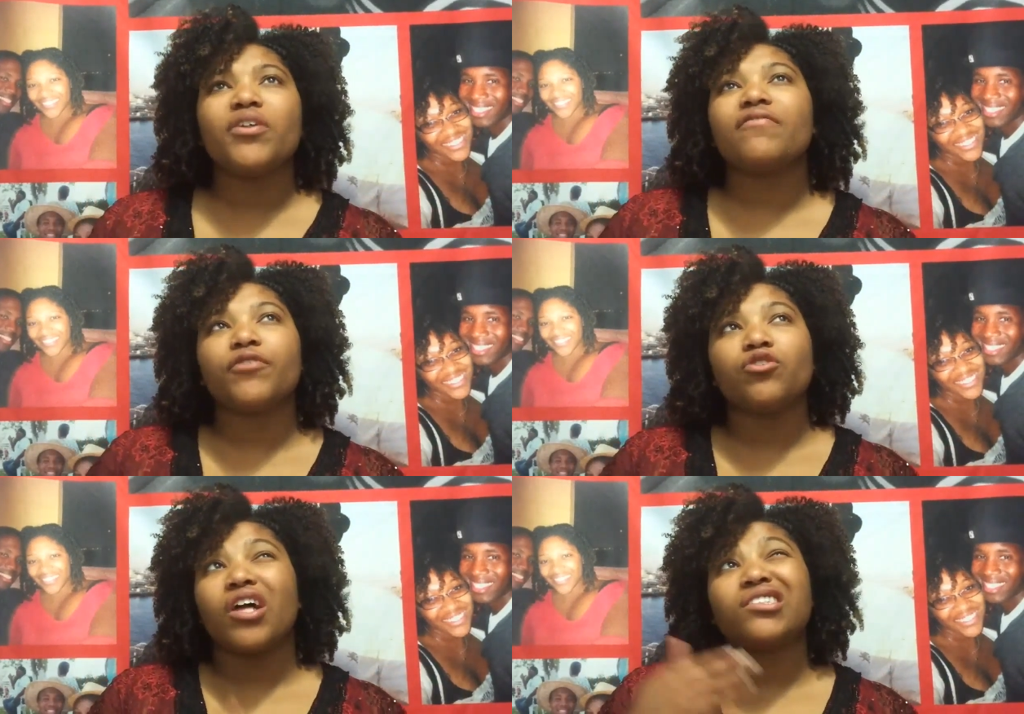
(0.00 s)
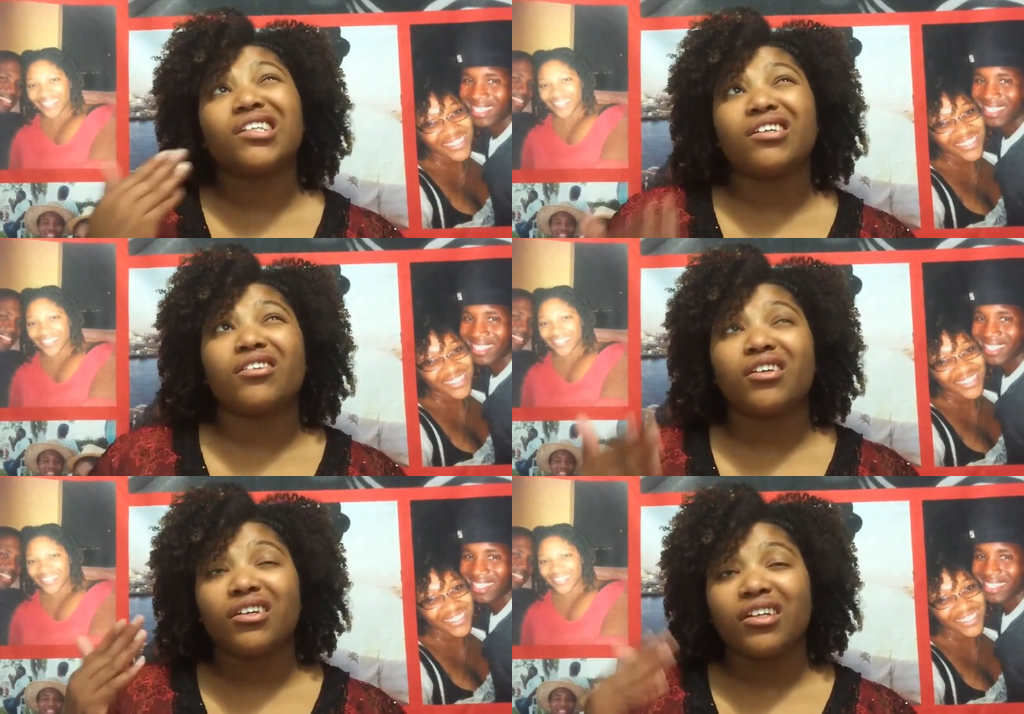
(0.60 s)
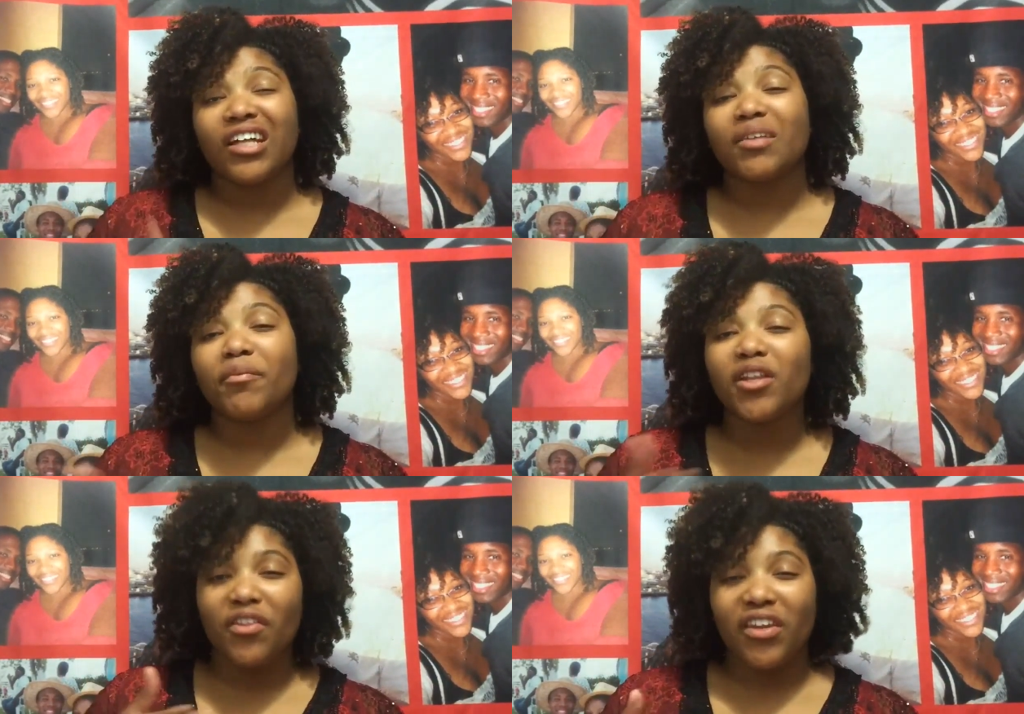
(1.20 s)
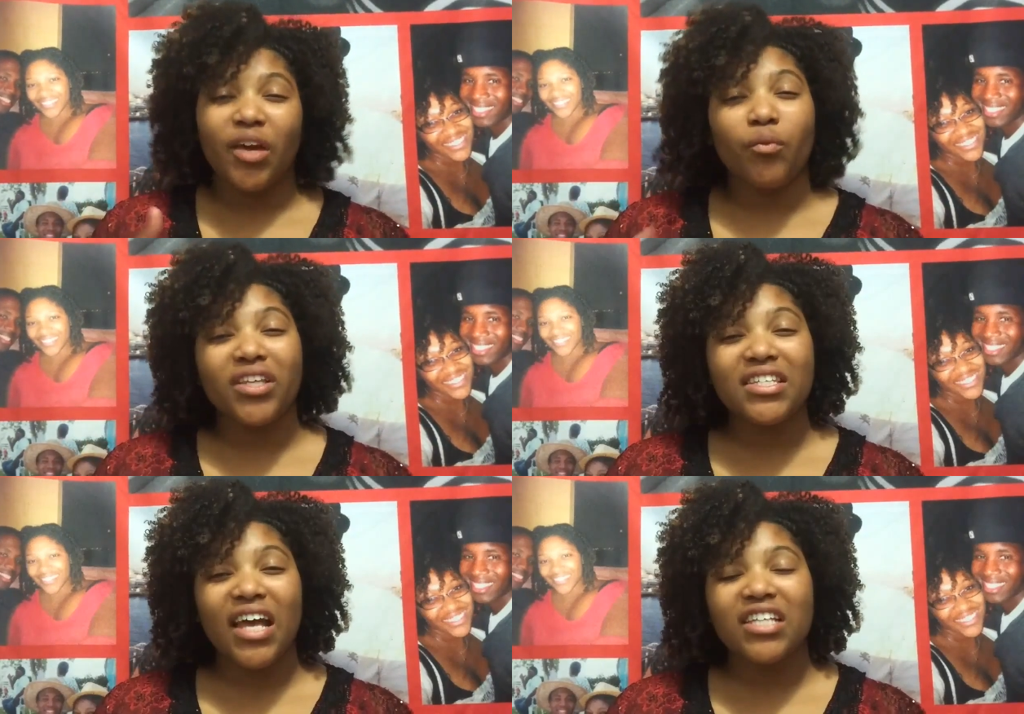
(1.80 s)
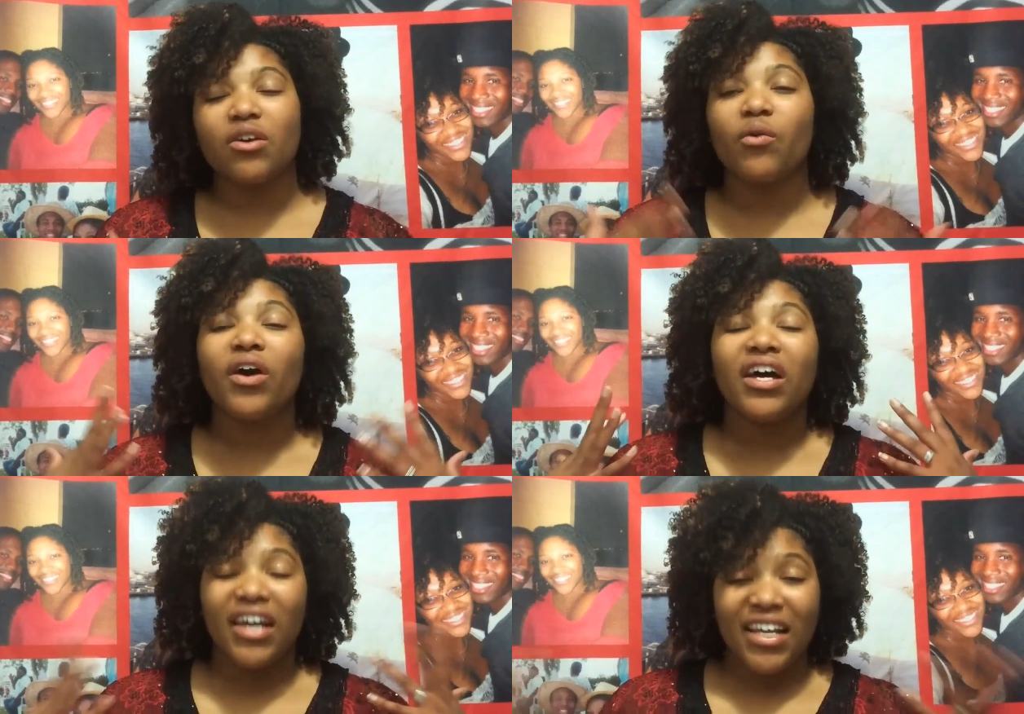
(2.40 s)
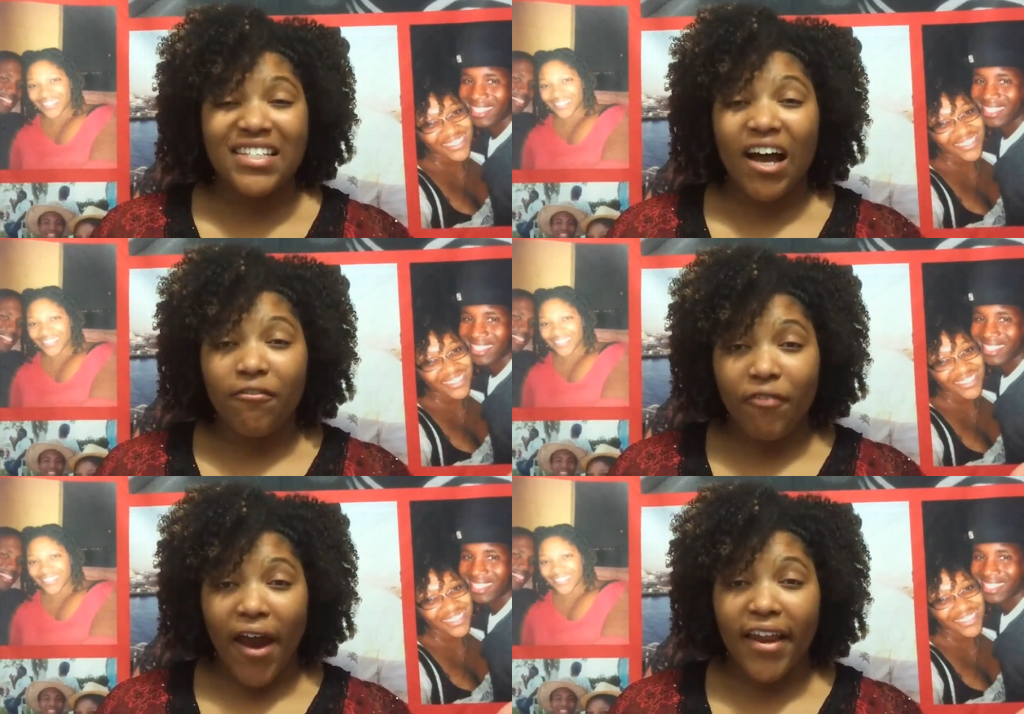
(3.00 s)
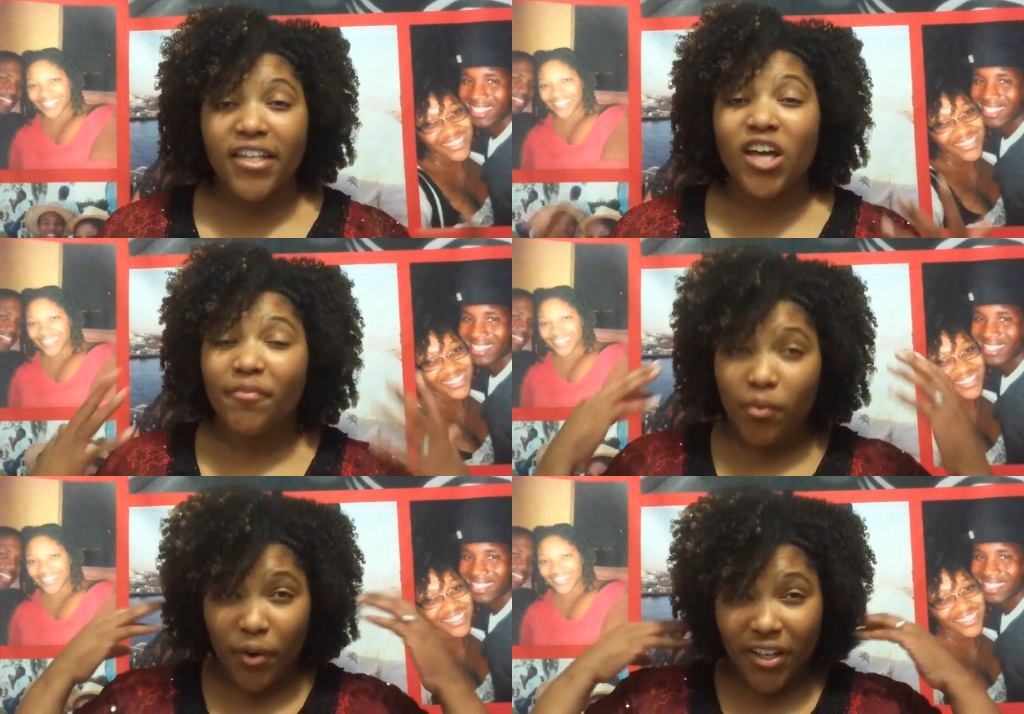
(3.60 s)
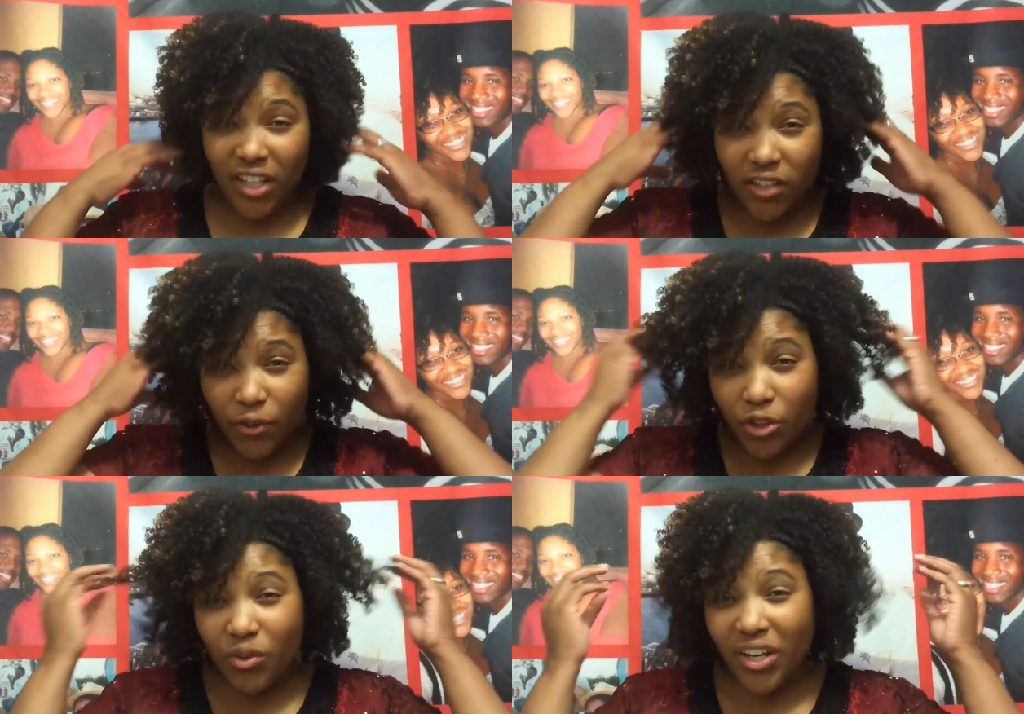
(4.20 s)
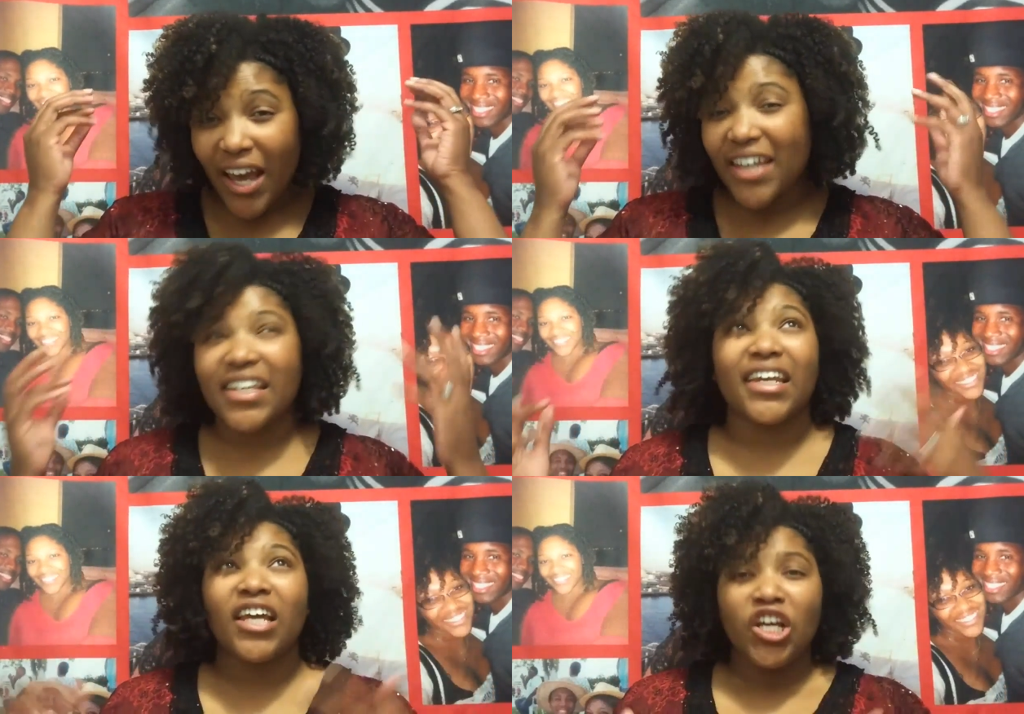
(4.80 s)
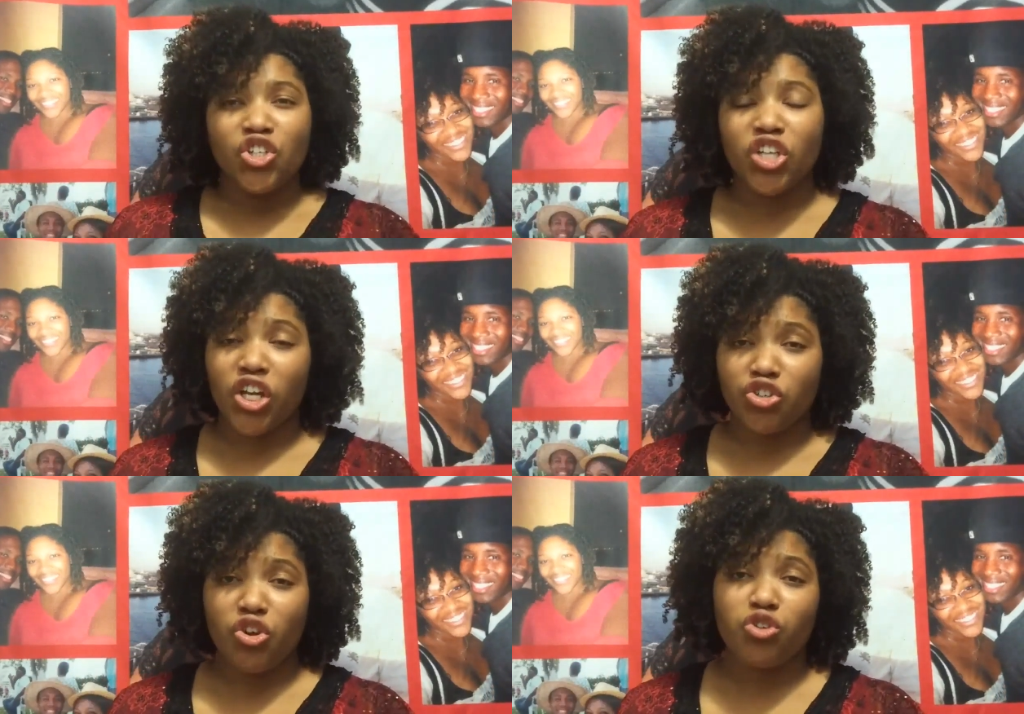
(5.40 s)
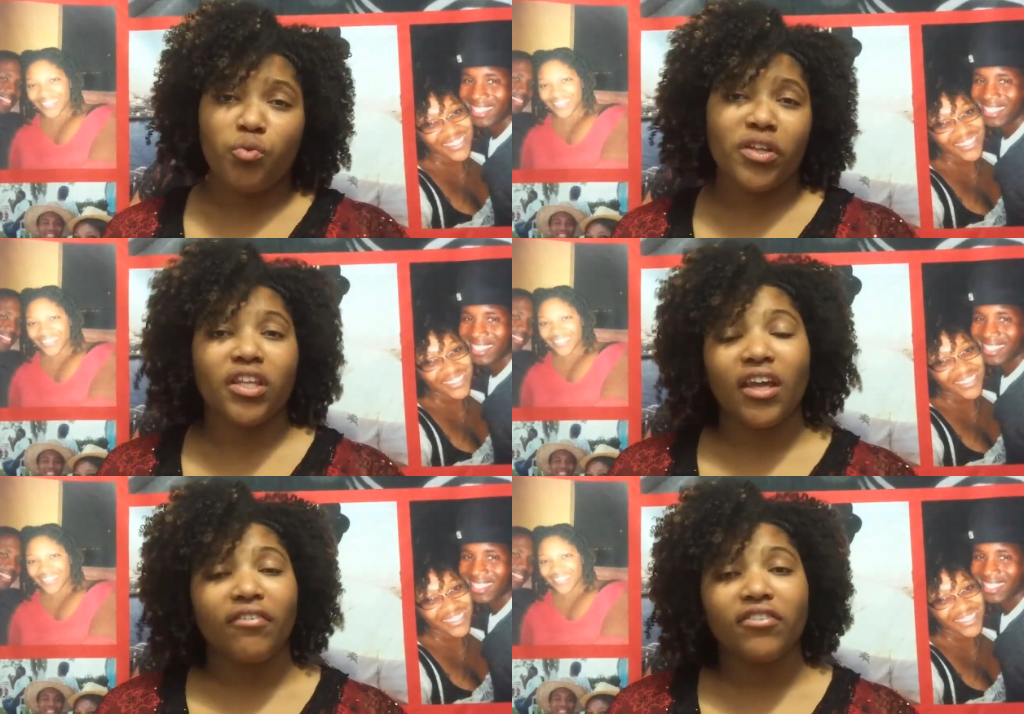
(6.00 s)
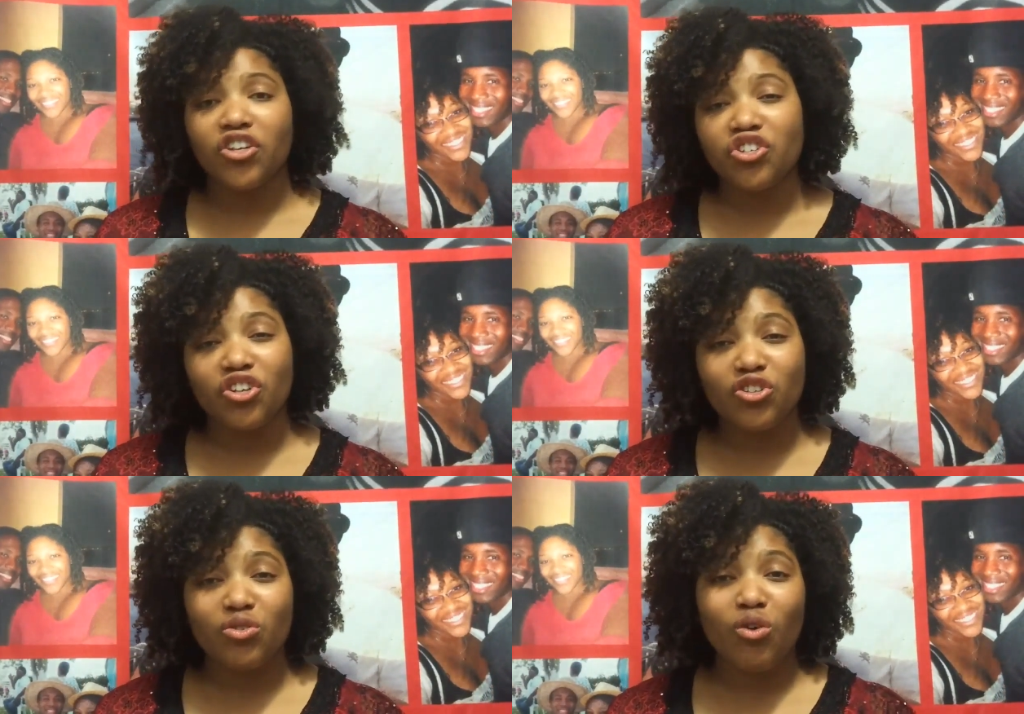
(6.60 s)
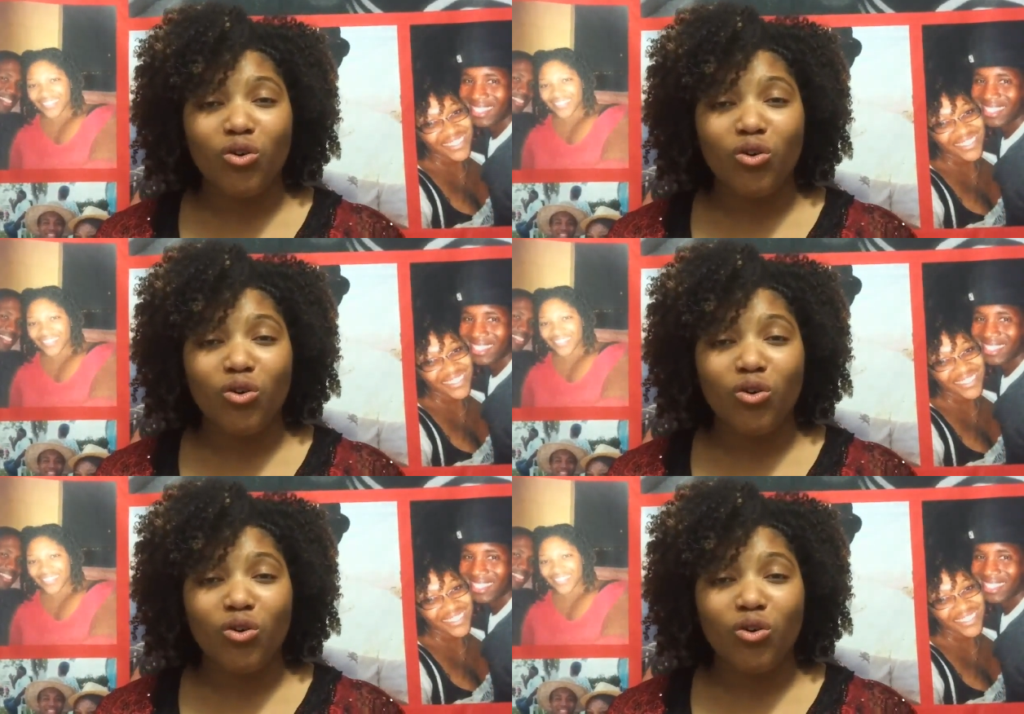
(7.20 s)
Speaker 1: It wasn't fully dry till the, the like the middle of the day Wednesday. So it's now Friday. So I've been wearing this for three days, and just kind of showed you what the definition is